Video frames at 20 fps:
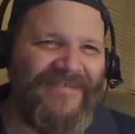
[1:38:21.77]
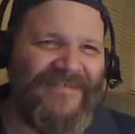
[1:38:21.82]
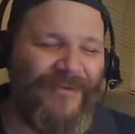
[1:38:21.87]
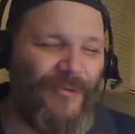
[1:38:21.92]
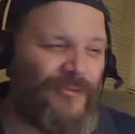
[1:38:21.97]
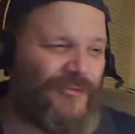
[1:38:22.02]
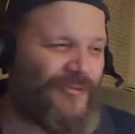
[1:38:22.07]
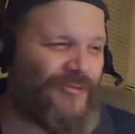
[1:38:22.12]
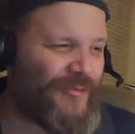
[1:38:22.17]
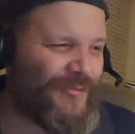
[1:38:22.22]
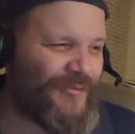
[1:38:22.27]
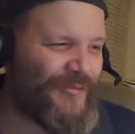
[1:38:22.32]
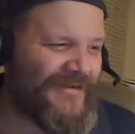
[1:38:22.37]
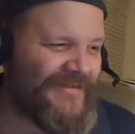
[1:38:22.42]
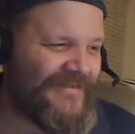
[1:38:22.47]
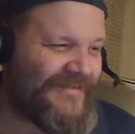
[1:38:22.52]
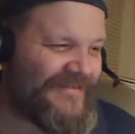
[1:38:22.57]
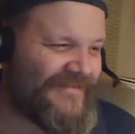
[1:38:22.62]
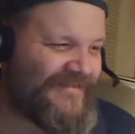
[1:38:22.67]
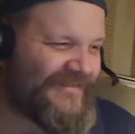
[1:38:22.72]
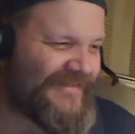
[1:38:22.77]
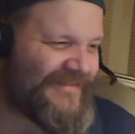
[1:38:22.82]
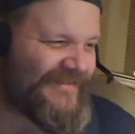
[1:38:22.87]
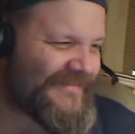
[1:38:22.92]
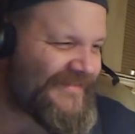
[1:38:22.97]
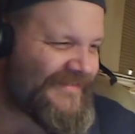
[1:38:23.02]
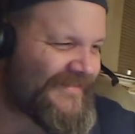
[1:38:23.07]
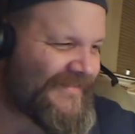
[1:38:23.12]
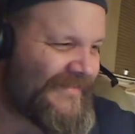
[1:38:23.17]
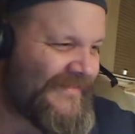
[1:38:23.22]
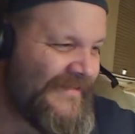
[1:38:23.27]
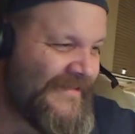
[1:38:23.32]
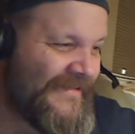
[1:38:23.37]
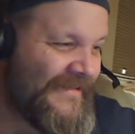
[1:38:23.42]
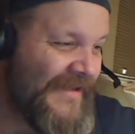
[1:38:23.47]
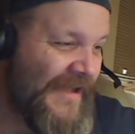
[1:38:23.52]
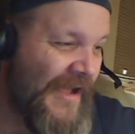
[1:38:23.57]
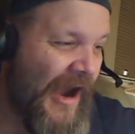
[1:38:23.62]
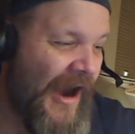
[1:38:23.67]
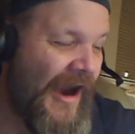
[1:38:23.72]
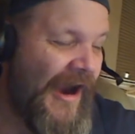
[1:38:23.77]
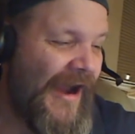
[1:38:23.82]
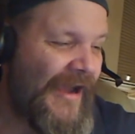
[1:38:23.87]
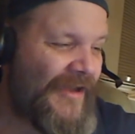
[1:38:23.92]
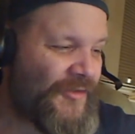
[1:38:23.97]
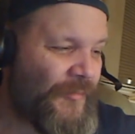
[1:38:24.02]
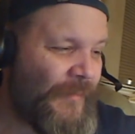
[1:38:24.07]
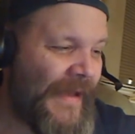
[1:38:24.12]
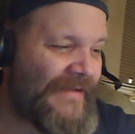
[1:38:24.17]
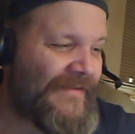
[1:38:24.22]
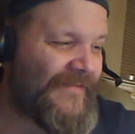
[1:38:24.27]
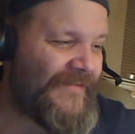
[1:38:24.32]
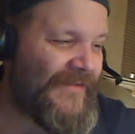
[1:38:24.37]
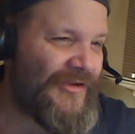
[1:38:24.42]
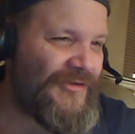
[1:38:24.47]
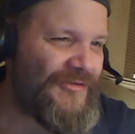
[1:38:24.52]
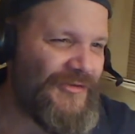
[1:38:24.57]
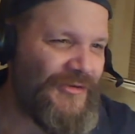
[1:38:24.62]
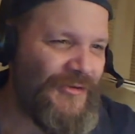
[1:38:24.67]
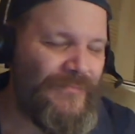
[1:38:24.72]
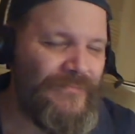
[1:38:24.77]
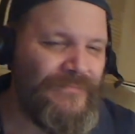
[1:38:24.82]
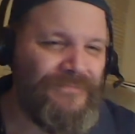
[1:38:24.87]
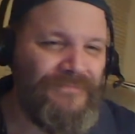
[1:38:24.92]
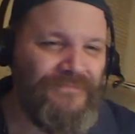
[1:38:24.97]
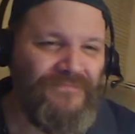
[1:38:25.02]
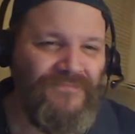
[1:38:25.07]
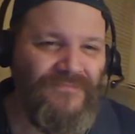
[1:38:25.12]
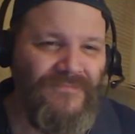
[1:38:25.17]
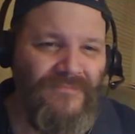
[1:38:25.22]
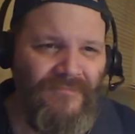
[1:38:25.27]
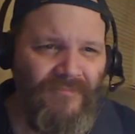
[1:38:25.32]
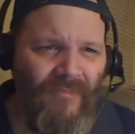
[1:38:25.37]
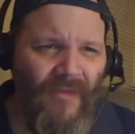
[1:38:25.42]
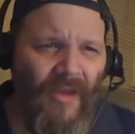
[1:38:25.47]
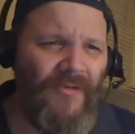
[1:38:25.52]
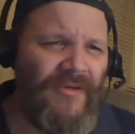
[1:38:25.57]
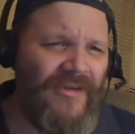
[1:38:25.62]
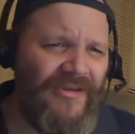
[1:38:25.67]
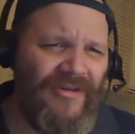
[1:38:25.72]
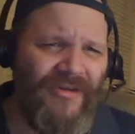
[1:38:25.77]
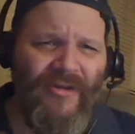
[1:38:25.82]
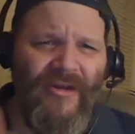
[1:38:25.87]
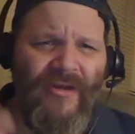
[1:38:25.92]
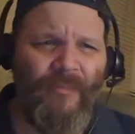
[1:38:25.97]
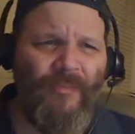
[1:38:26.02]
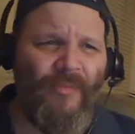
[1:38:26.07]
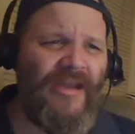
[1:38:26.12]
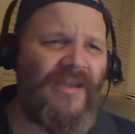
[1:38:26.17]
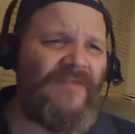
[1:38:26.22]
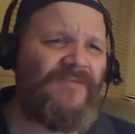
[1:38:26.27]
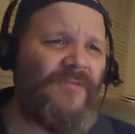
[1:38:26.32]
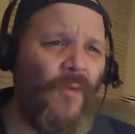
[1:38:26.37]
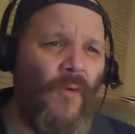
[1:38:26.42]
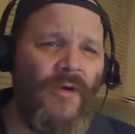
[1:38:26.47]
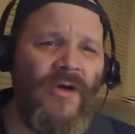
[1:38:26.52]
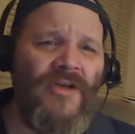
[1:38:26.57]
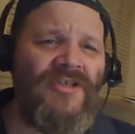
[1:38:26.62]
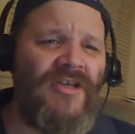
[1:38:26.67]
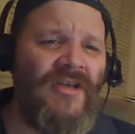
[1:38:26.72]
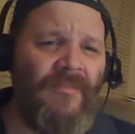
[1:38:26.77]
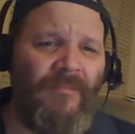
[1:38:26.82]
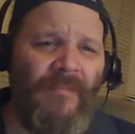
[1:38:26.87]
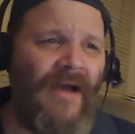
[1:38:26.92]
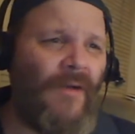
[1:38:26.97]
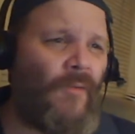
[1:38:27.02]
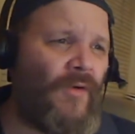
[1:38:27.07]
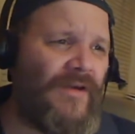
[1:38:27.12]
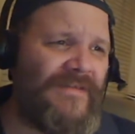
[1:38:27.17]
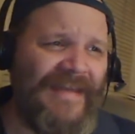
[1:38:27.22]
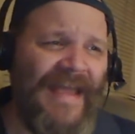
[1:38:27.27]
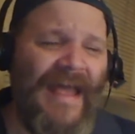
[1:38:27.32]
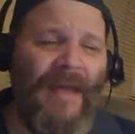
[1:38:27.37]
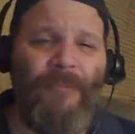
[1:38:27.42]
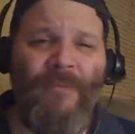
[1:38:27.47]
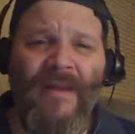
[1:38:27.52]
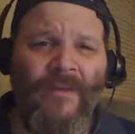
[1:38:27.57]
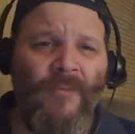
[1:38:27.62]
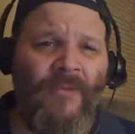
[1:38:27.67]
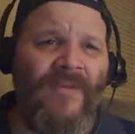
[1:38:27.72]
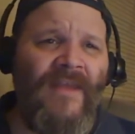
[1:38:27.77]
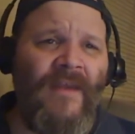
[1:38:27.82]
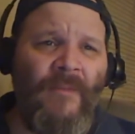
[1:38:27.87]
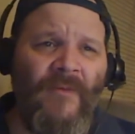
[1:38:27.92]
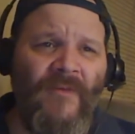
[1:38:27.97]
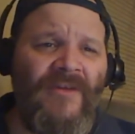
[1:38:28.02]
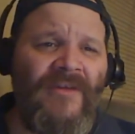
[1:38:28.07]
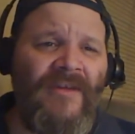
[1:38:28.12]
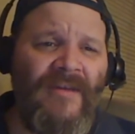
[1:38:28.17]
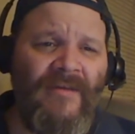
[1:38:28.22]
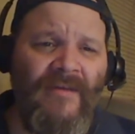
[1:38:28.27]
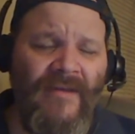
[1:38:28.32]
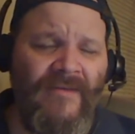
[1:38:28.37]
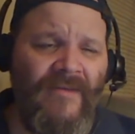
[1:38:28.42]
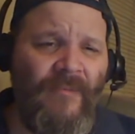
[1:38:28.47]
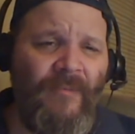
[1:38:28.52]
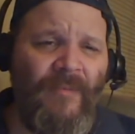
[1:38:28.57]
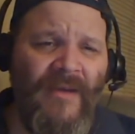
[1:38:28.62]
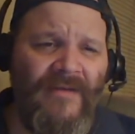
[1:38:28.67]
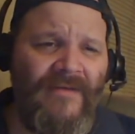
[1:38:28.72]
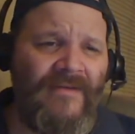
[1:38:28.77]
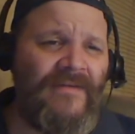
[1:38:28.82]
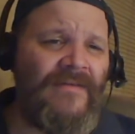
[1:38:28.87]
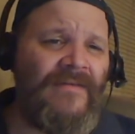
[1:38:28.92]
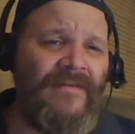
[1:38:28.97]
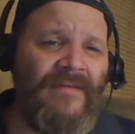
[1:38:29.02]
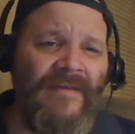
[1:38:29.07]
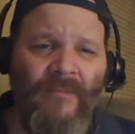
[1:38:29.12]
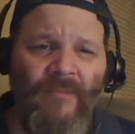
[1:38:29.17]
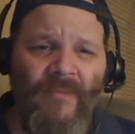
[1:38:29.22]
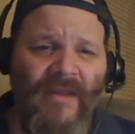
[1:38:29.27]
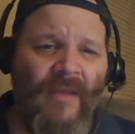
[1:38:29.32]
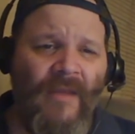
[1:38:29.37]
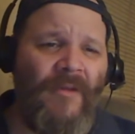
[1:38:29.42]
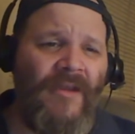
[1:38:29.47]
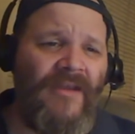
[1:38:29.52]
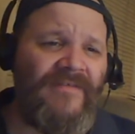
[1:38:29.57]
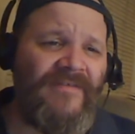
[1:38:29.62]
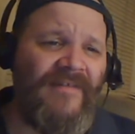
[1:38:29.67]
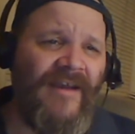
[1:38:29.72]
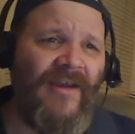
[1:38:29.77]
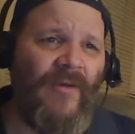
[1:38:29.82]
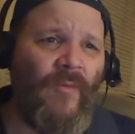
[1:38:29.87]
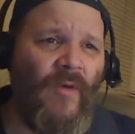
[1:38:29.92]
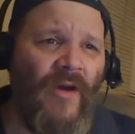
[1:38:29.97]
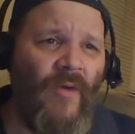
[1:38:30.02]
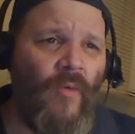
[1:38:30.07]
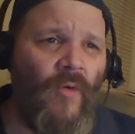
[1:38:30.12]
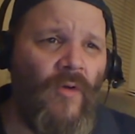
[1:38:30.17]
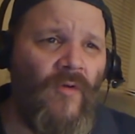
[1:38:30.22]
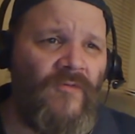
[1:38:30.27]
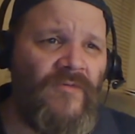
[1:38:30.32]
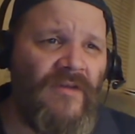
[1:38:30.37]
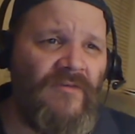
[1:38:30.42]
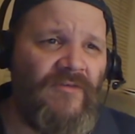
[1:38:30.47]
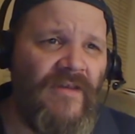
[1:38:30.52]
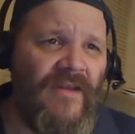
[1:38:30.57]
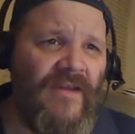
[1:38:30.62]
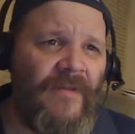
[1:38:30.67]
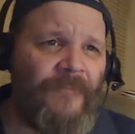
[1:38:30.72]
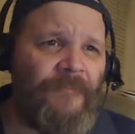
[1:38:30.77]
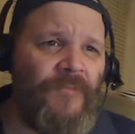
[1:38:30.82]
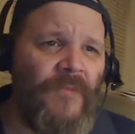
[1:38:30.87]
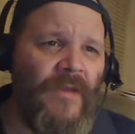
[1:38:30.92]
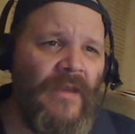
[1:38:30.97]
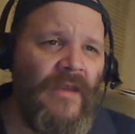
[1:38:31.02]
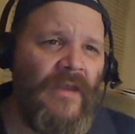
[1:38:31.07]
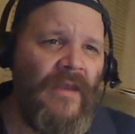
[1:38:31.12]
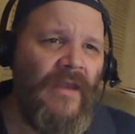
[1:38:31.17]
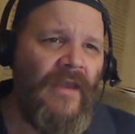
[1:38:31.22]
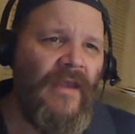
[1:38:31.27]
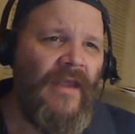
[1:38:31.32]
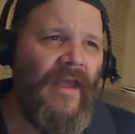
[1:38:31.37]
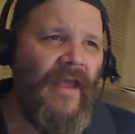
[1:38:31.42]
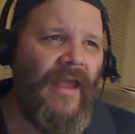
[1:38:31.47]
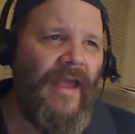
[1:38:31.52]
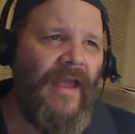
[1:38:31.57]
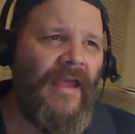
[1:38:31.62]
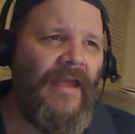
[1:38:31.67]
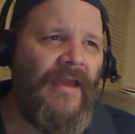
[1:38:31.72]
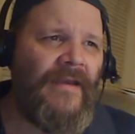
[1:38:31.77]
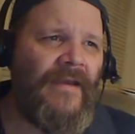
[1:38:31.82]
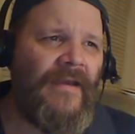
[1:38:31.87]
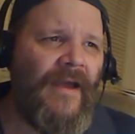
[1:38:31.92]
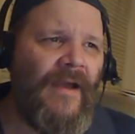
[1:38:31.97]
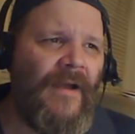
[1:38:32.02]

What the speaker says: old school right there. Jesus. All right, so back to the issue. You get a brief origin about what's happening with him in the Independent and him becoming a giant werewolf and everything. And